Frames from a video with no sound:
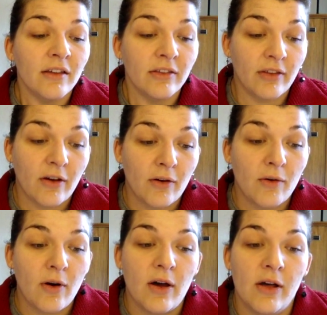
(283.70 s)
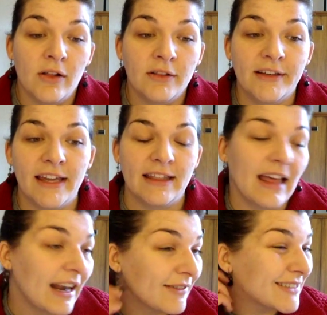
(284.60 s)
So, looking at
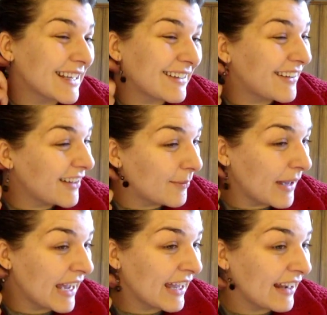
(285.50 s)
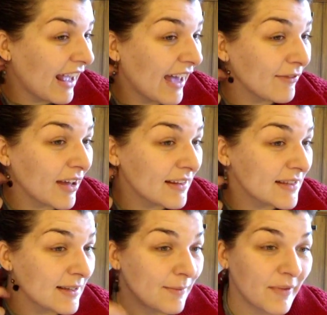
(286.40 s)
that, I was like, oh man, I've got
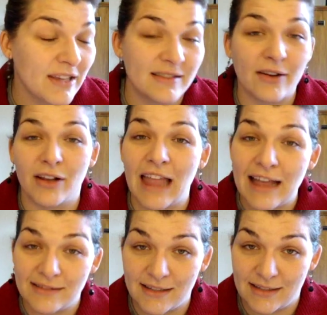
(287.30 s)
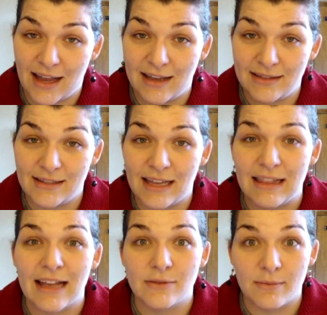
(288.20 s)
some, because they're elasticized,
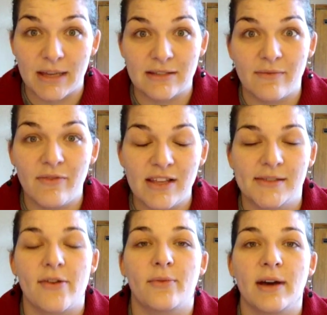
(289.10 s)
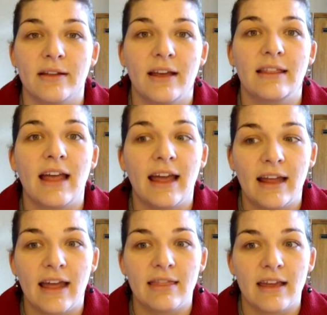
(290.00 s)
and that's what makes them fit so well, and that,
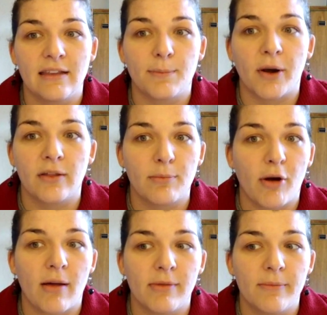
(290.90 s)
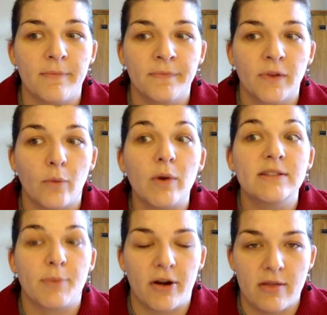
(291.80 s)
I think, is part of the problem,
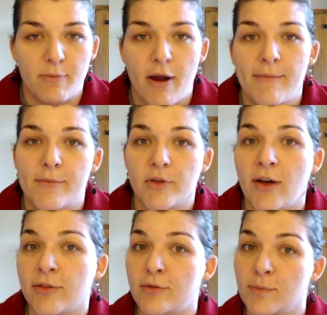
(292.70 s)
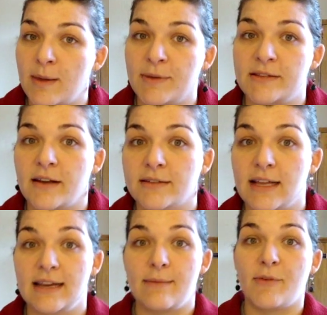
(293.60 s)
was part of the problem with all those baby socks
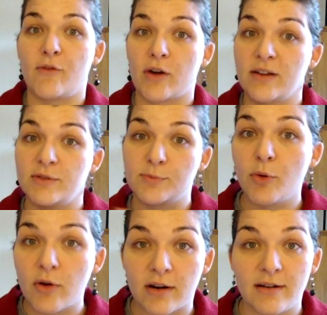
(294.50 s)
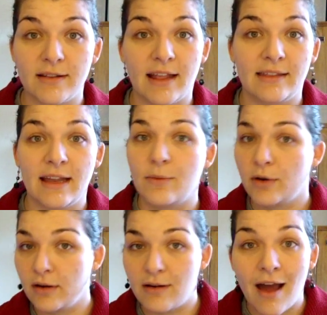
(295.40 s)
I knit before he was born, that they
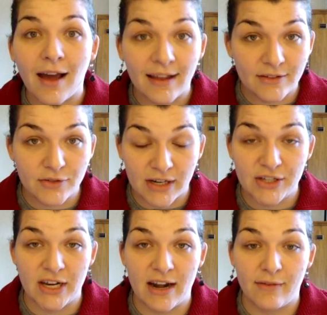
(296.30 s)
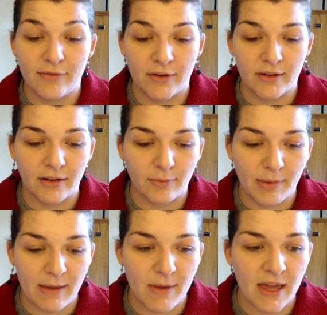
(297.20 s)
were not stretchy enough for a little
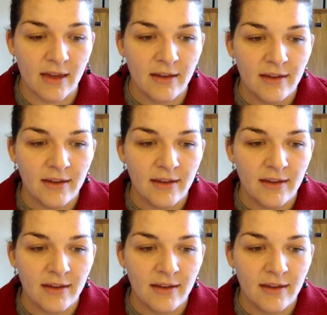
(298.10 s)
baby